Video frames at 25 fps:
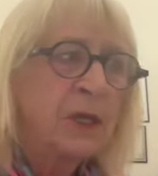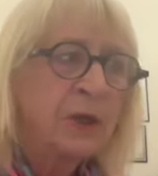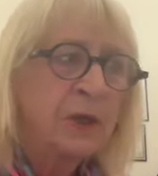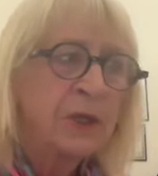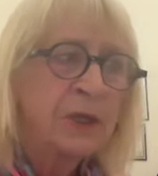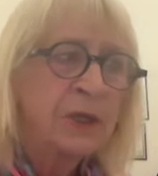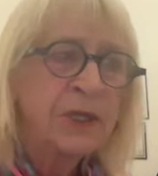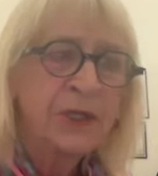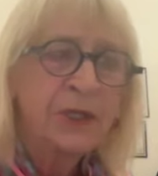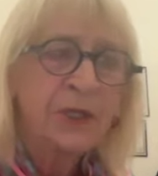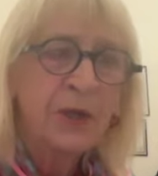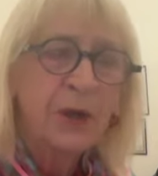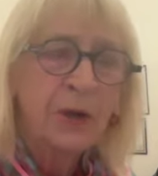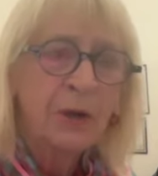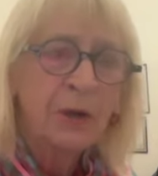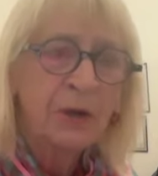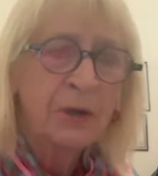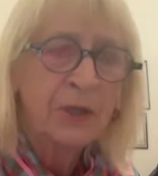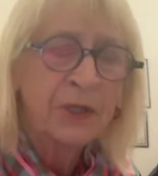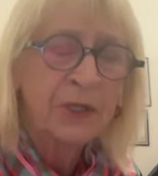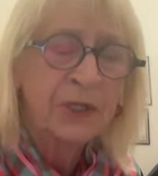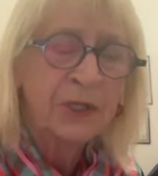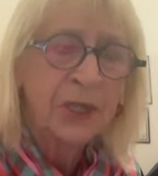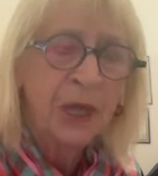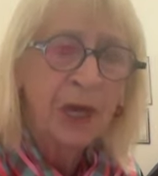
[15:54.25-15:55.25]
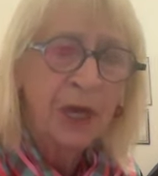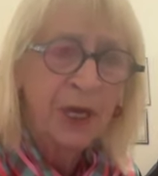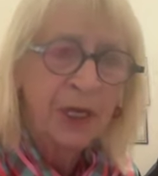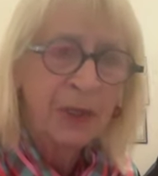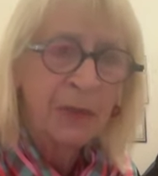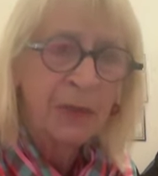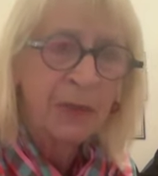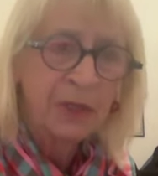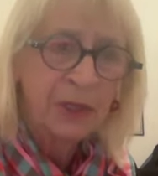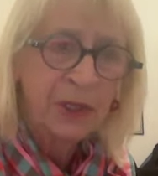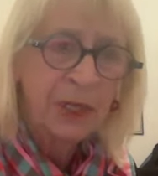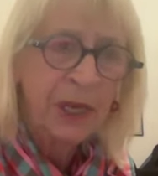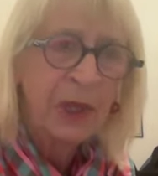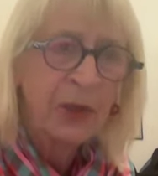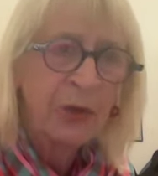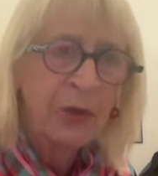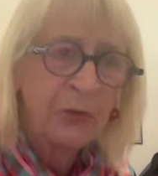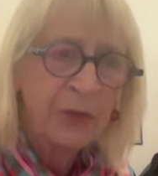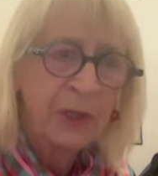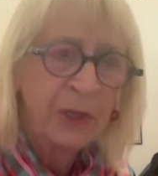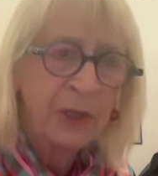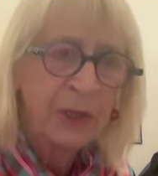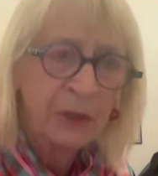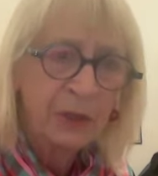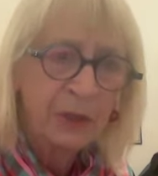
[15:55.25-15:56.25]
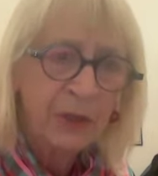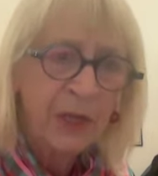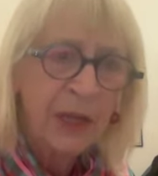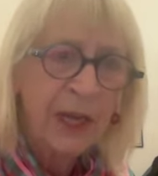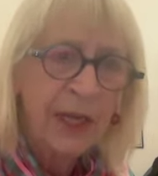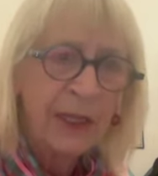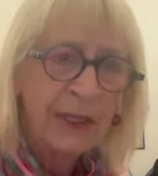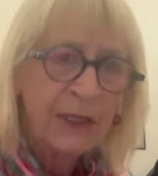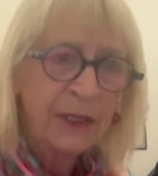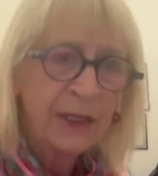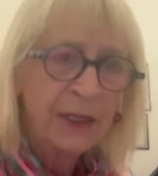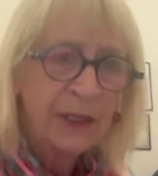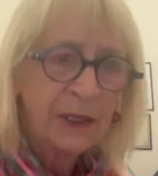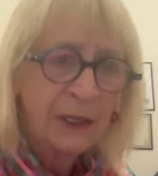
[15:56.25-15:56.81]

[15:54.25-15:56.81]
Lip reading: Kilda Historical Society want to help me do that.